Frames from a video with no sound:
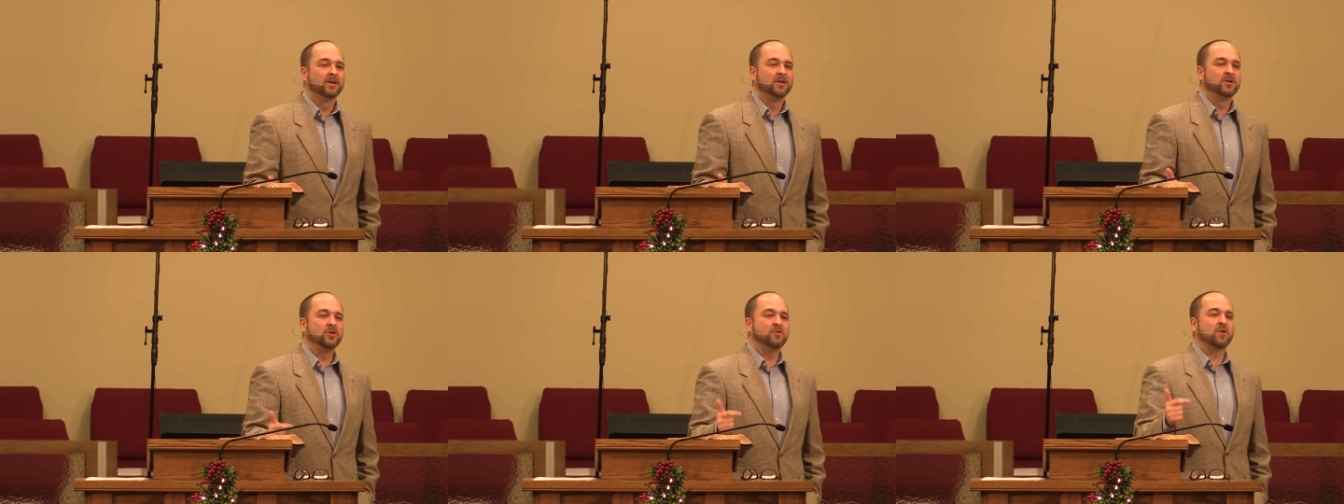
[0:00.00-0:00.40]

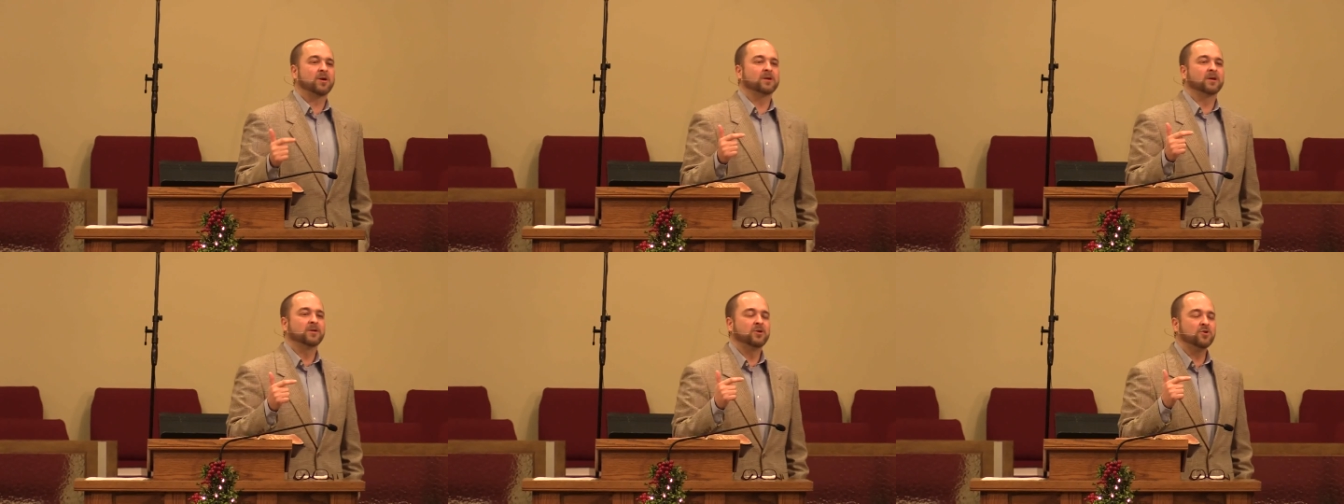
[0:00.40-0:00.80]
You,
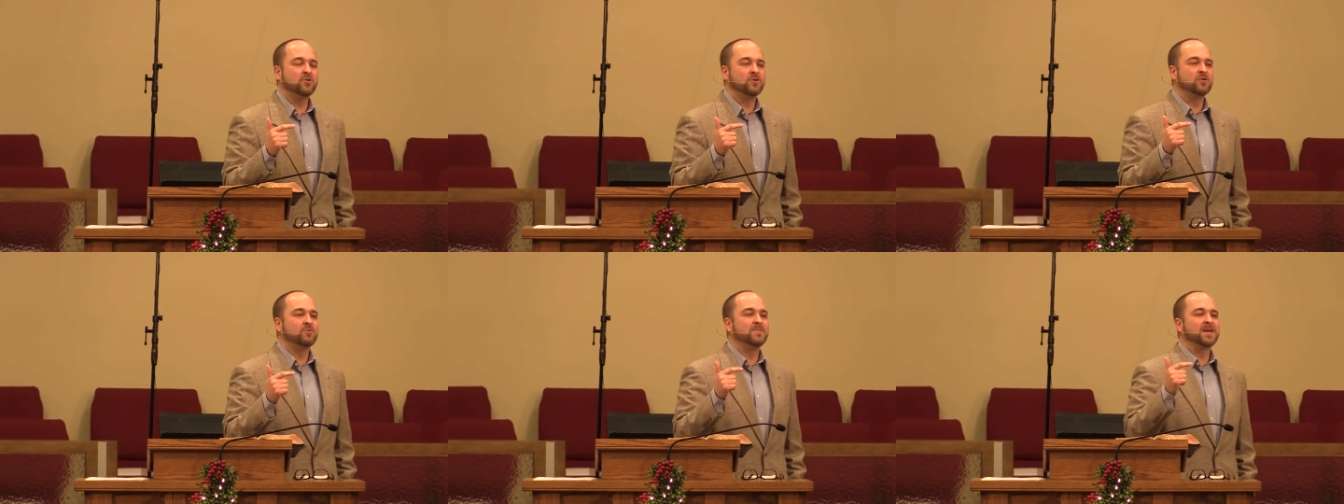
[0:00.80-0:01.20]
are, you,
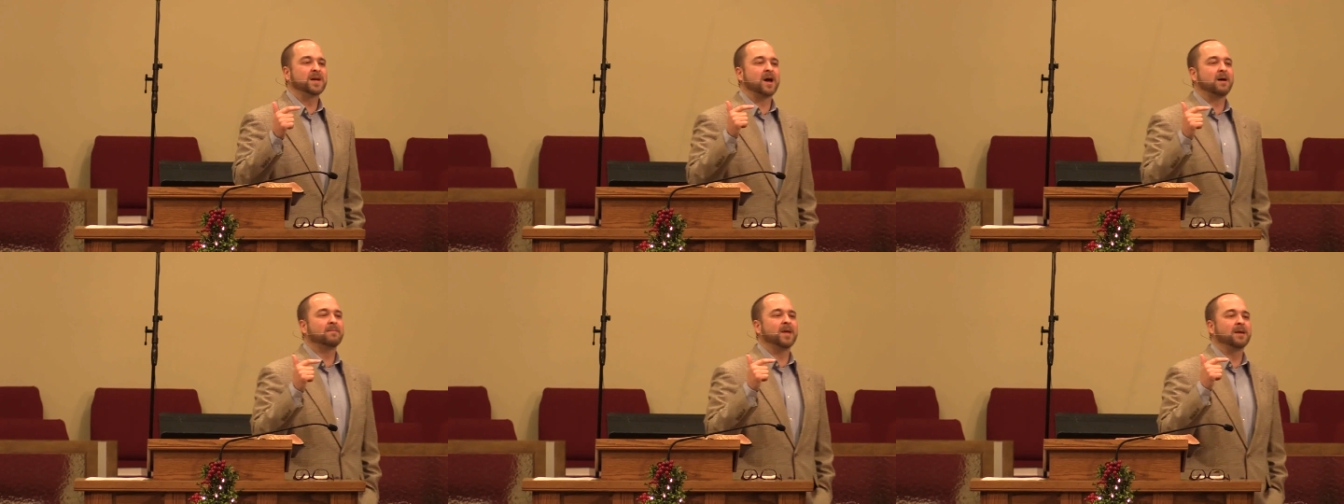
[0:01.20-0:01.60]
you
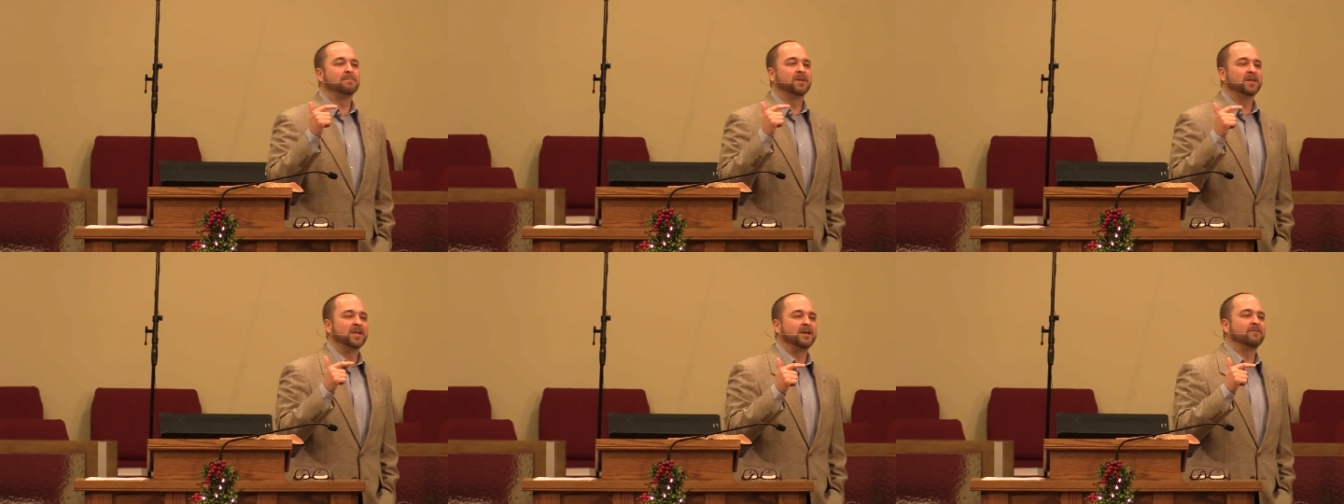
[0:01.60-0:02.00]
become a
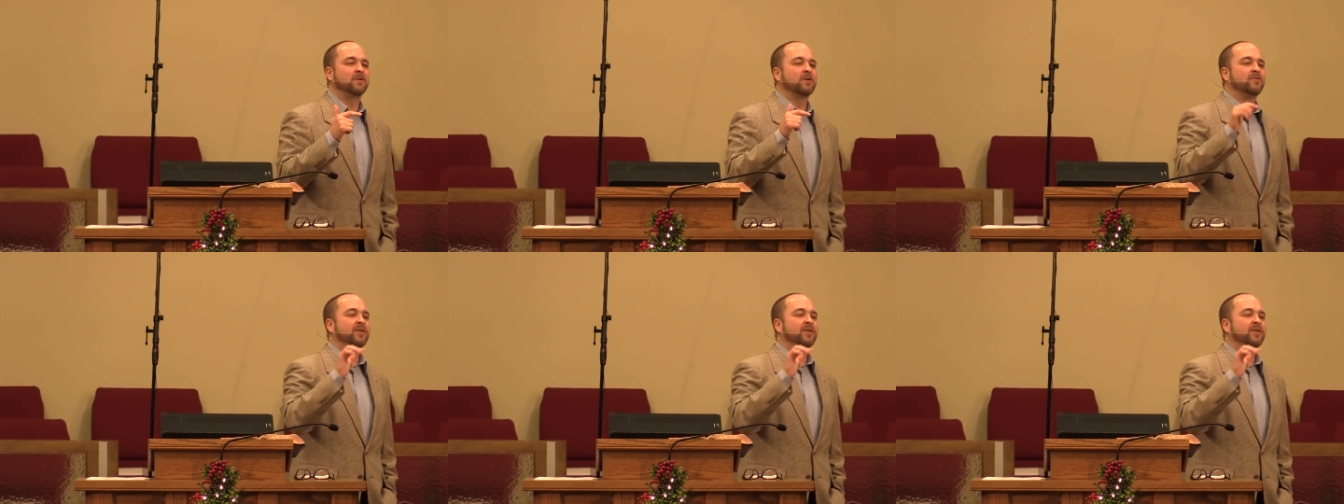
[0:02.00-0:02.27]
believer